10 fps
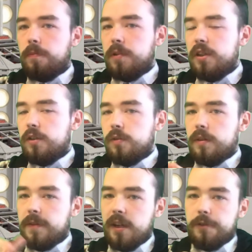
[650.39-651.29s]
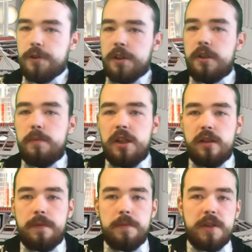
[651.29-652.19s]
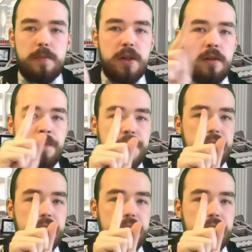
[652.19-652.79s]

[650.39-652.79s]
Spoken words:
please do us a favor and smash the thumbs up button.